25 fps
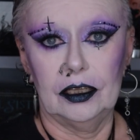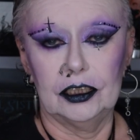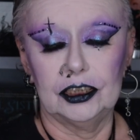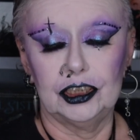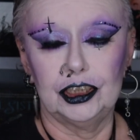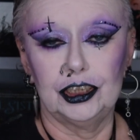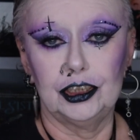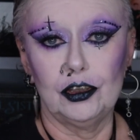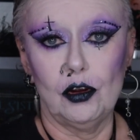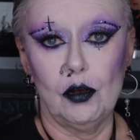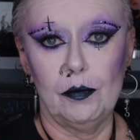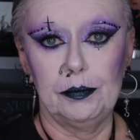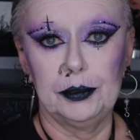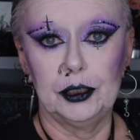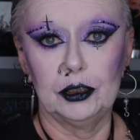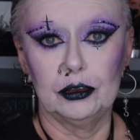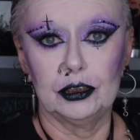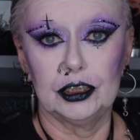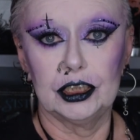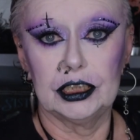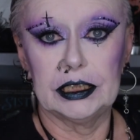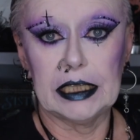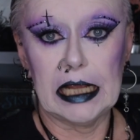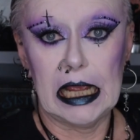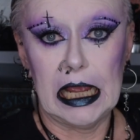shop your
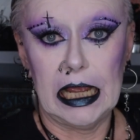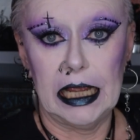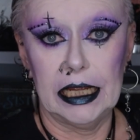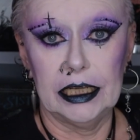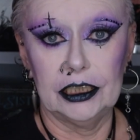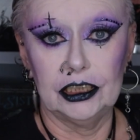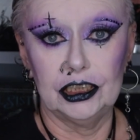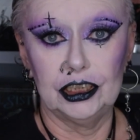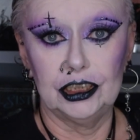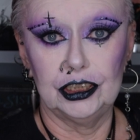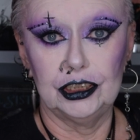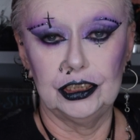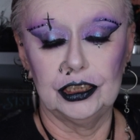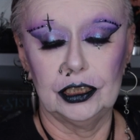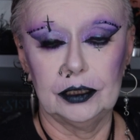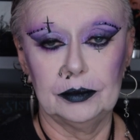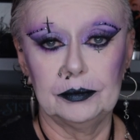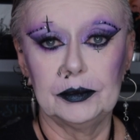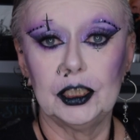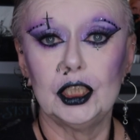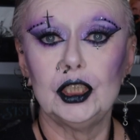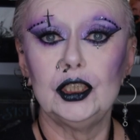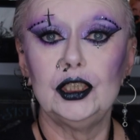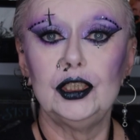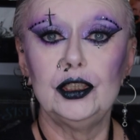stash,
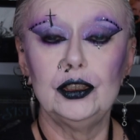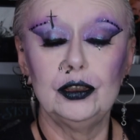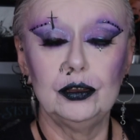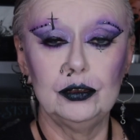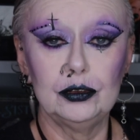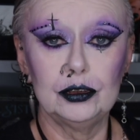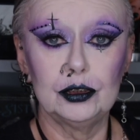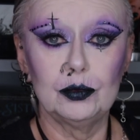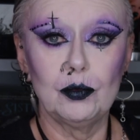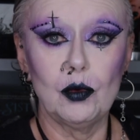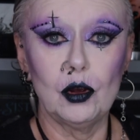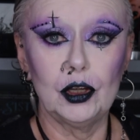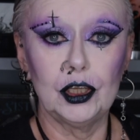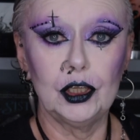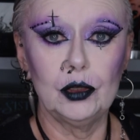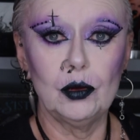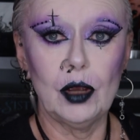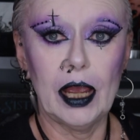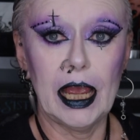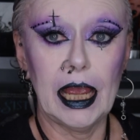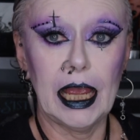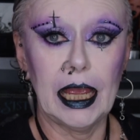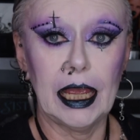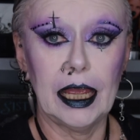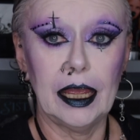use what you
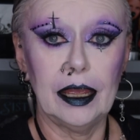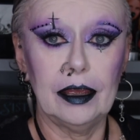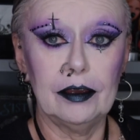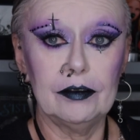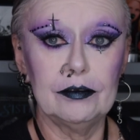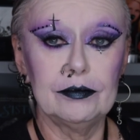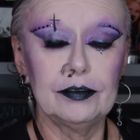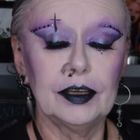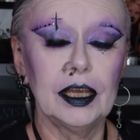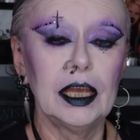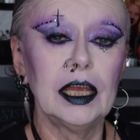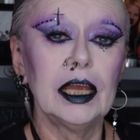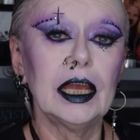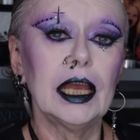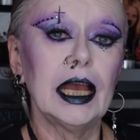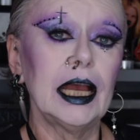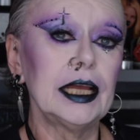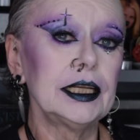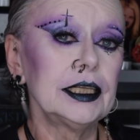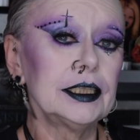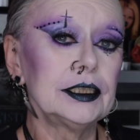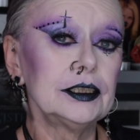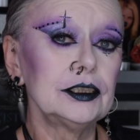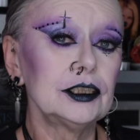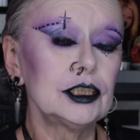have,
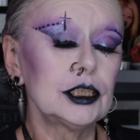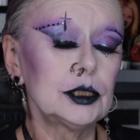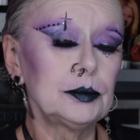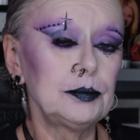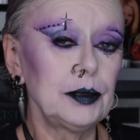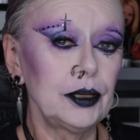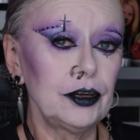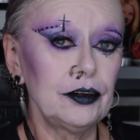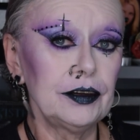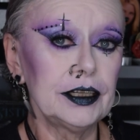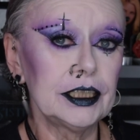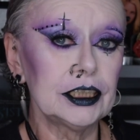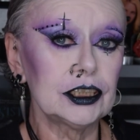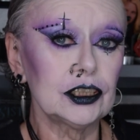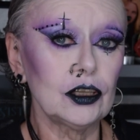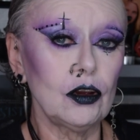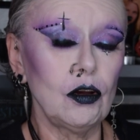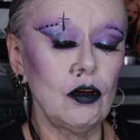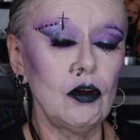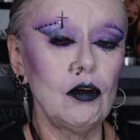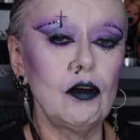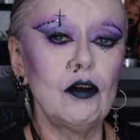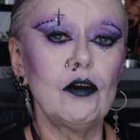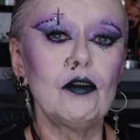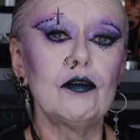and in the spirit
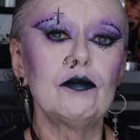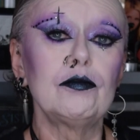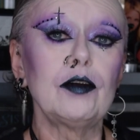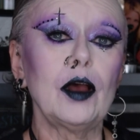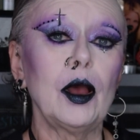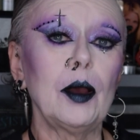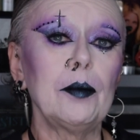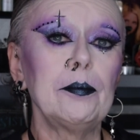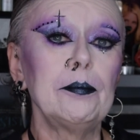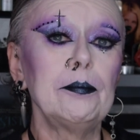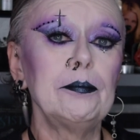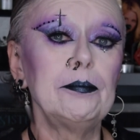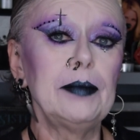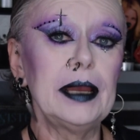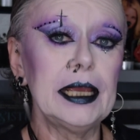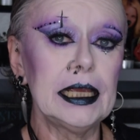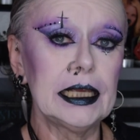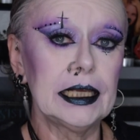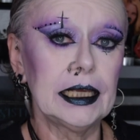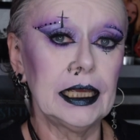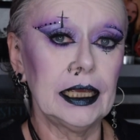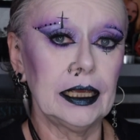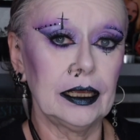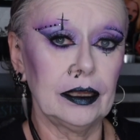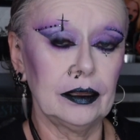of
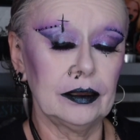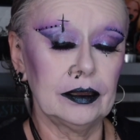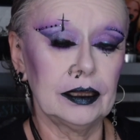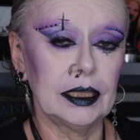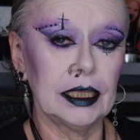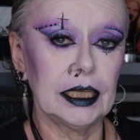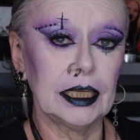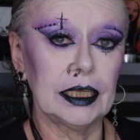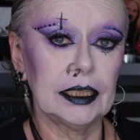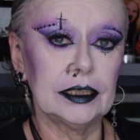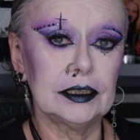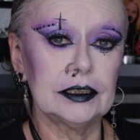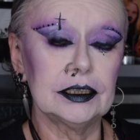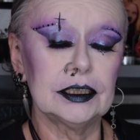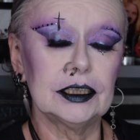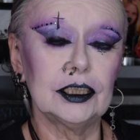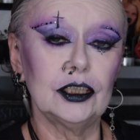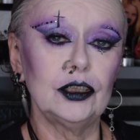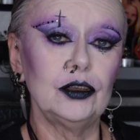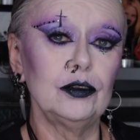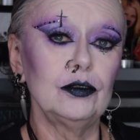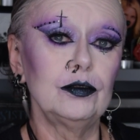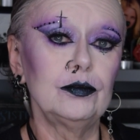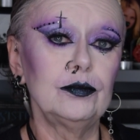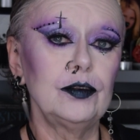making things
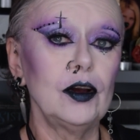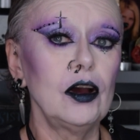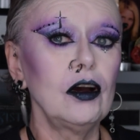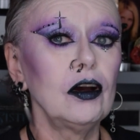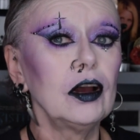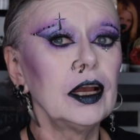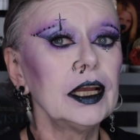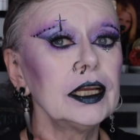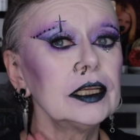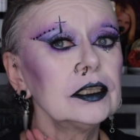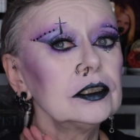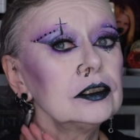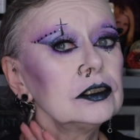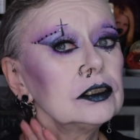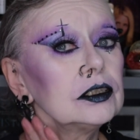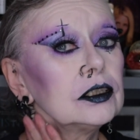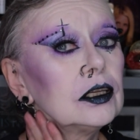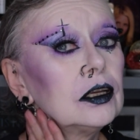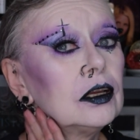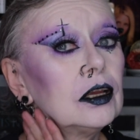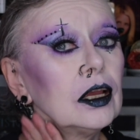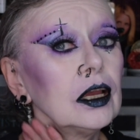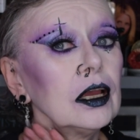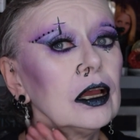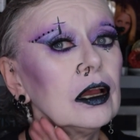that you find,
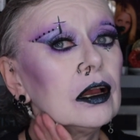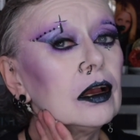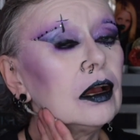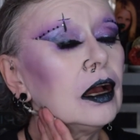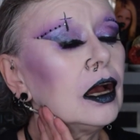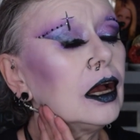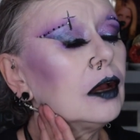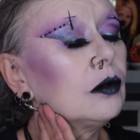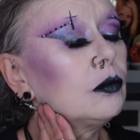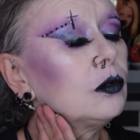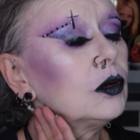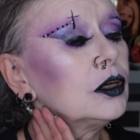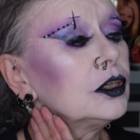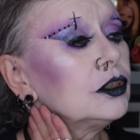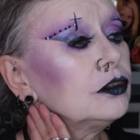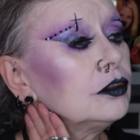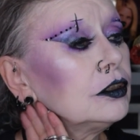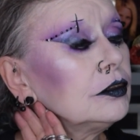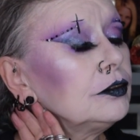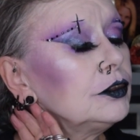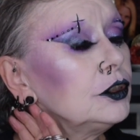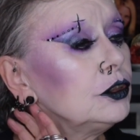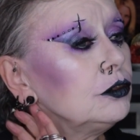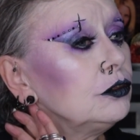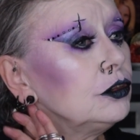I wonder
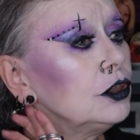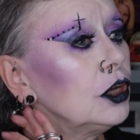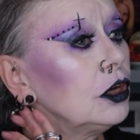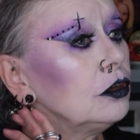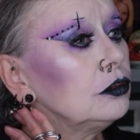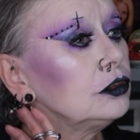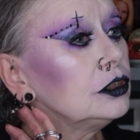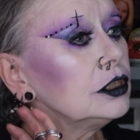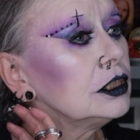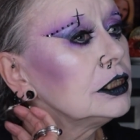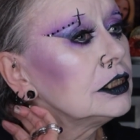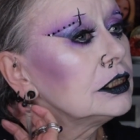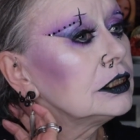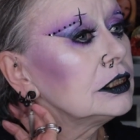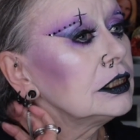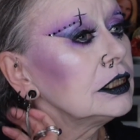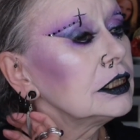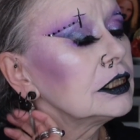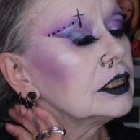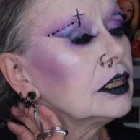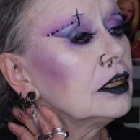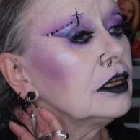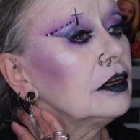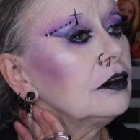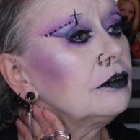if you noticed
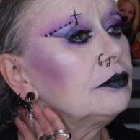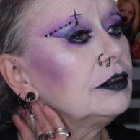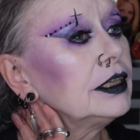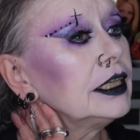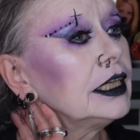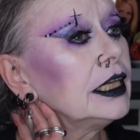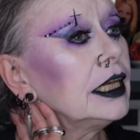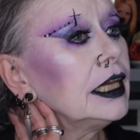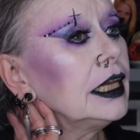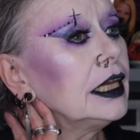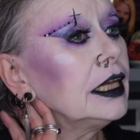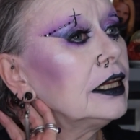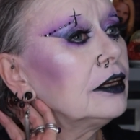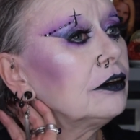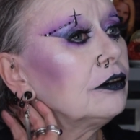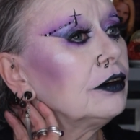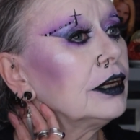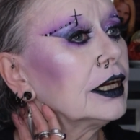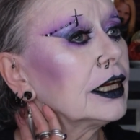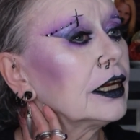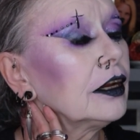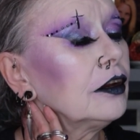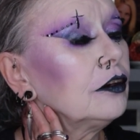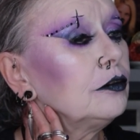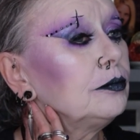this lovely
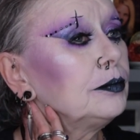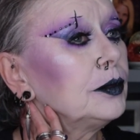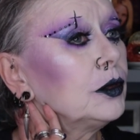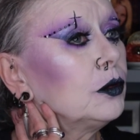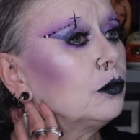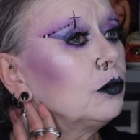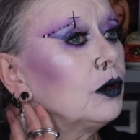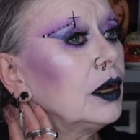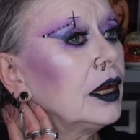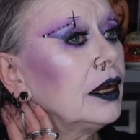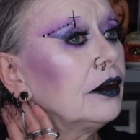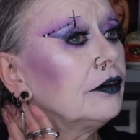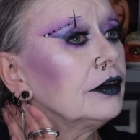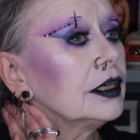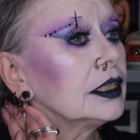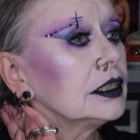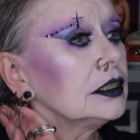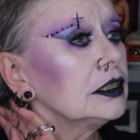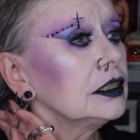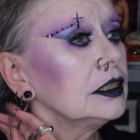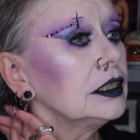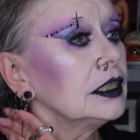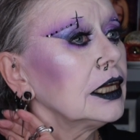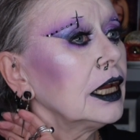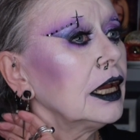earring I've been wearing
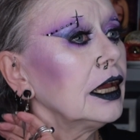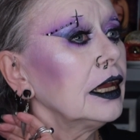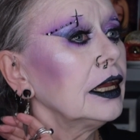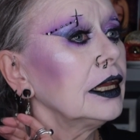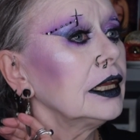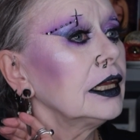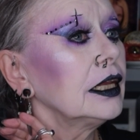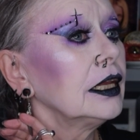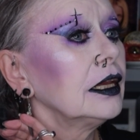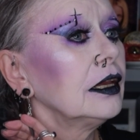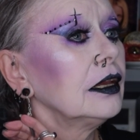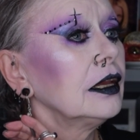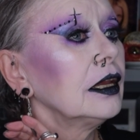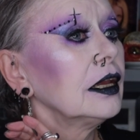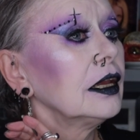today.